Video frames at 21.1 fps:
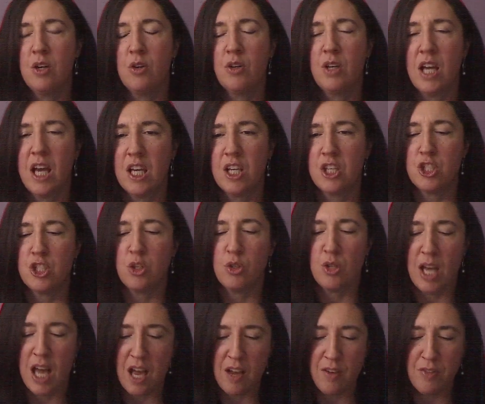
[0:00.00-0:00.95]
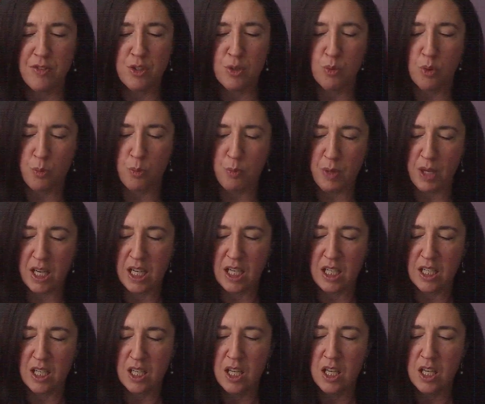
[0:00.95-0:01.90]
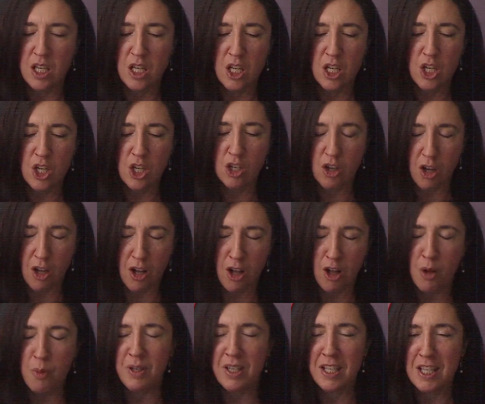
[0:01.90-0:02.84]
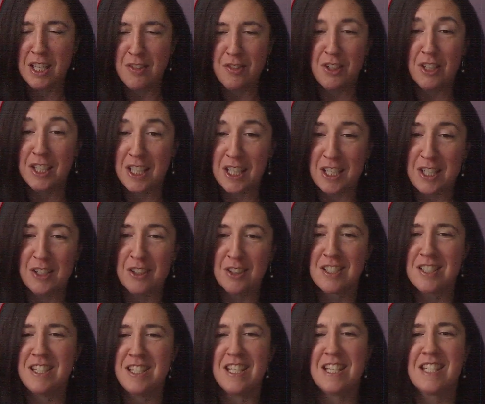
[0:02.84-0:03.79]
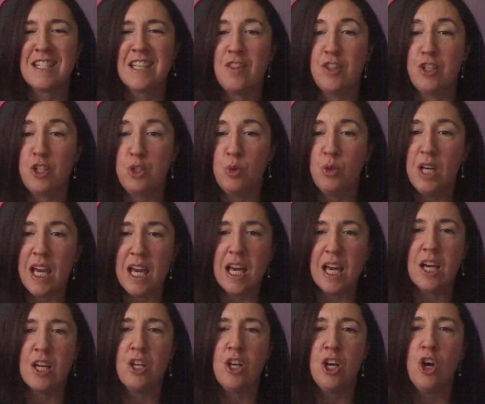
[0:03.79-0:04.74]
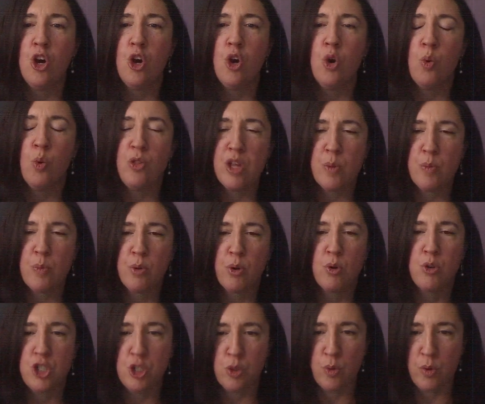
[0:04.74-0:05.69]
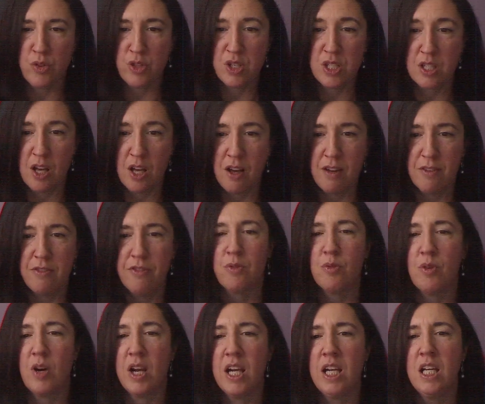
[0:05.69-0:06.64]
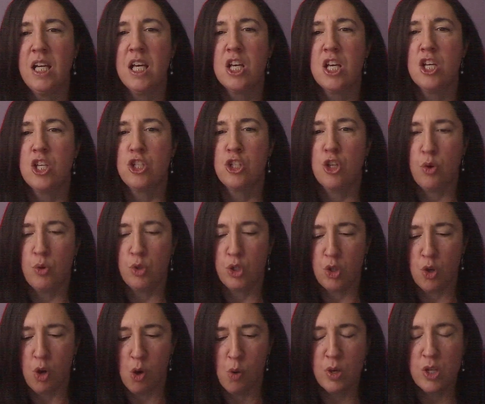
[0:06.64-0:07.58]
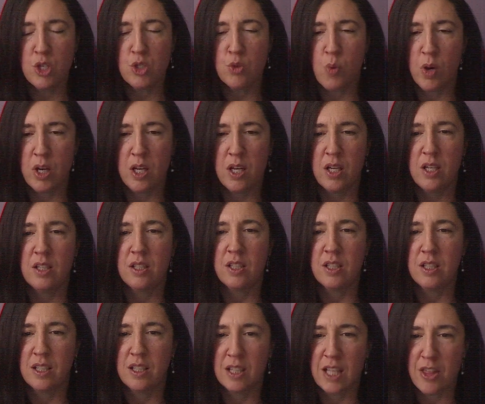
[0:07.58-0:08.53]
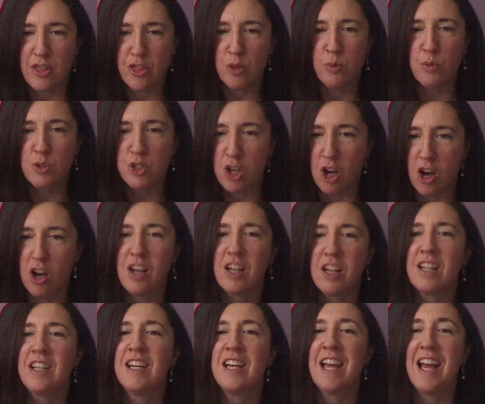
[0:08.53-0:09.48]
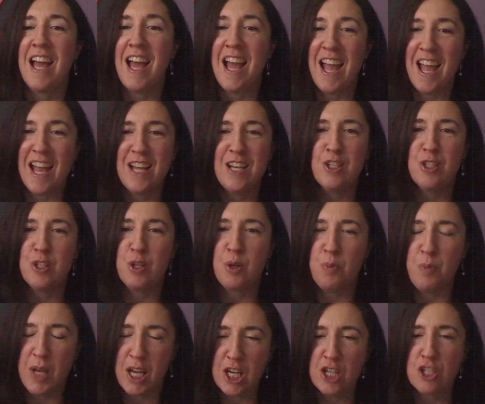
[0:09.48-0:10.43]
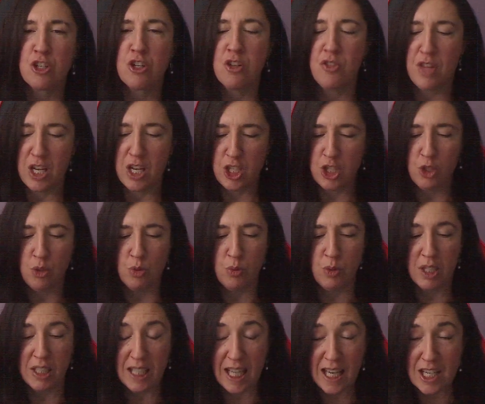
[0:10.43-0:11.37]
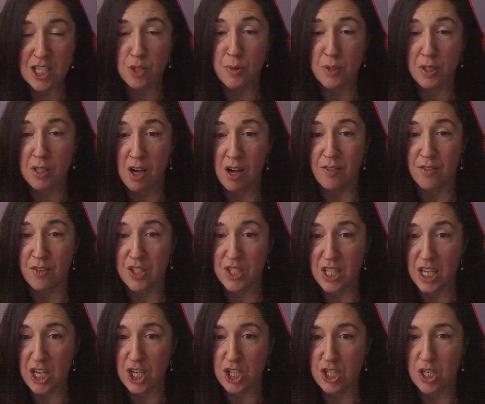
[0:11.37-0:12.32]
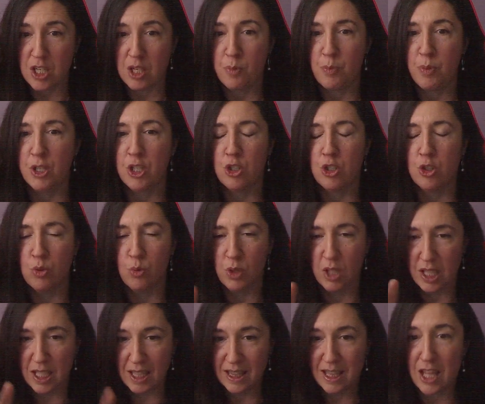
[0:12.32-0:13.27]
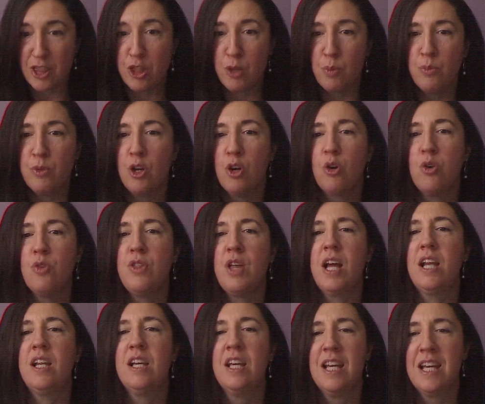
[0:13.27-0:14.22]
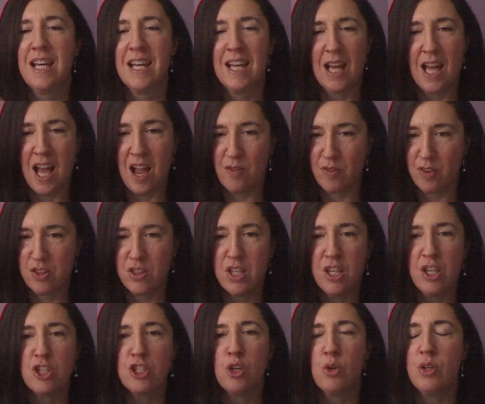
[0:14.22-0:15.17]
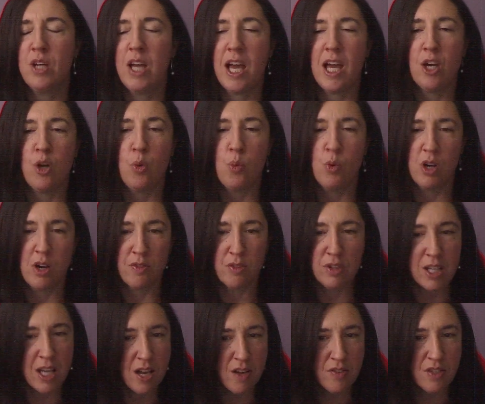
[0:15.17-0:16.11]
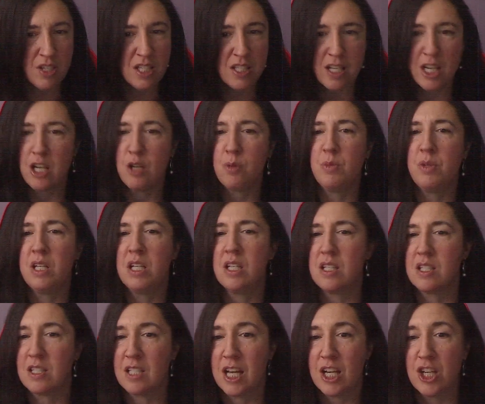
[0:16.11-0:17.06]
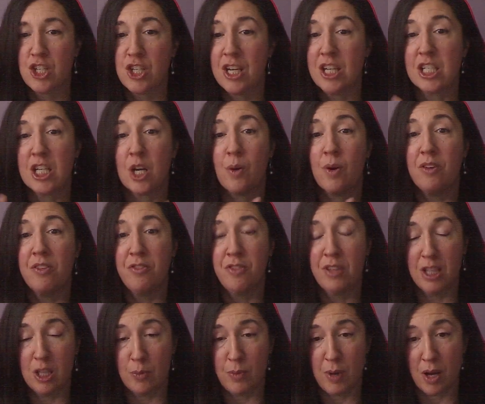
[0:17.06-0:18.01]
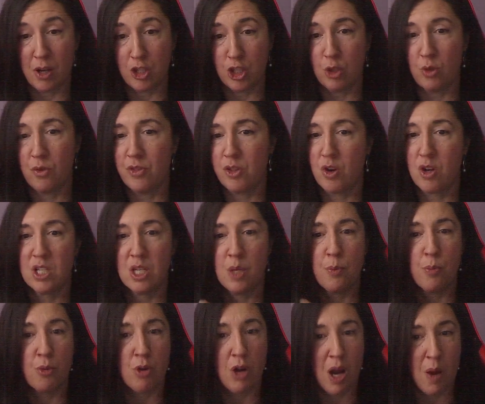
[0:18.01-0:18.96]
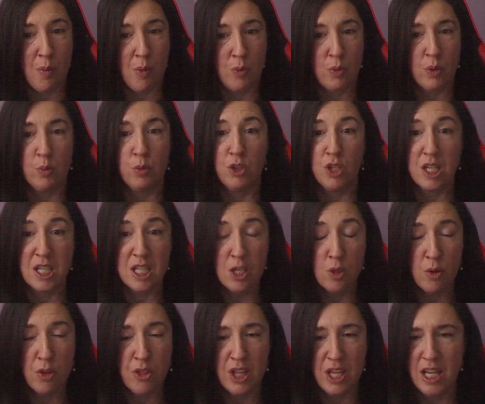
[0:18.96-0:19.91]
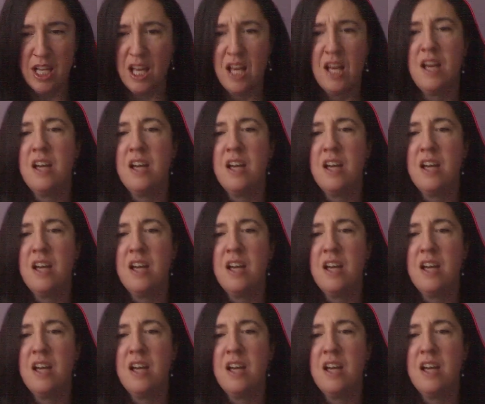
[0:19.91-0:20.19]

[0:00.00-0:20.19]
Okay, so you have to remain calm and even-keeled to the extent that you can when they approach you with stuff, right? So you always want to let them talk and make sure that you engage them in conversation, but you let them know that everything is okay. Whatever you have to say to me, it does not change how I feel about you. If there is a problem, we will deal with it.